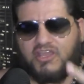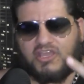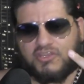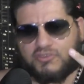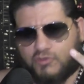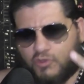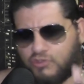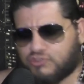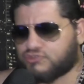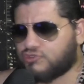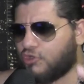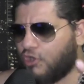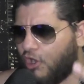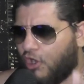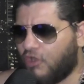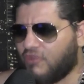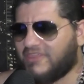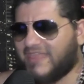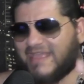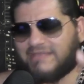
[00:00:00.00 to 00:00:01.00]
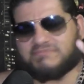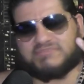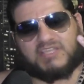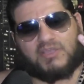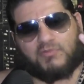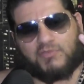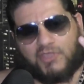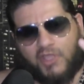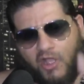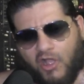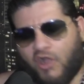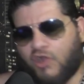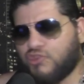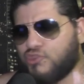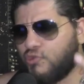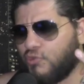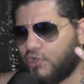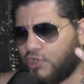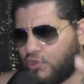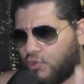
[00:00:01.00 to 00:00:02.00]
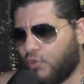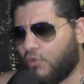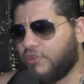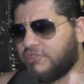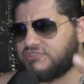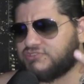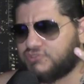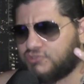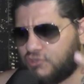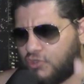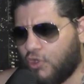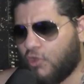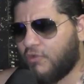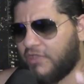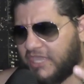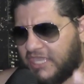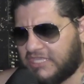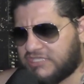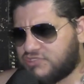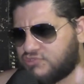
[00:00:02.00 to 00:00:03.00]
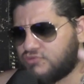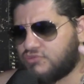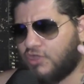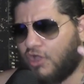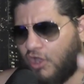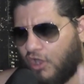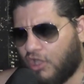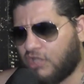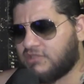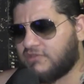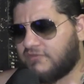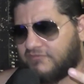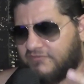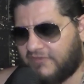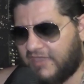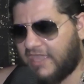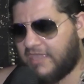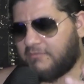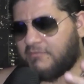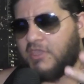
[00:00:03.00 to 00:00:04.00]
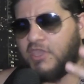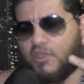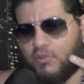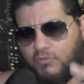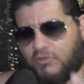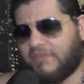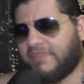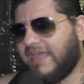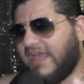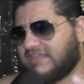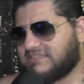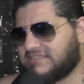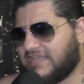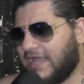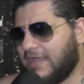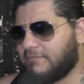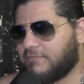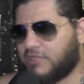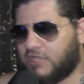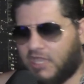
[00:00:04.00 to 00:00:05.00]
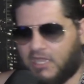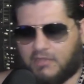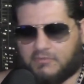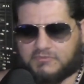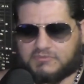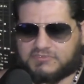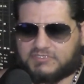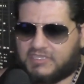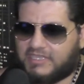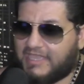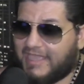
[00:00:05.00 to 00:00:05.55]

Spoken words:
Those are all names that we all know are going to go into the Hall of Fame when that time comes.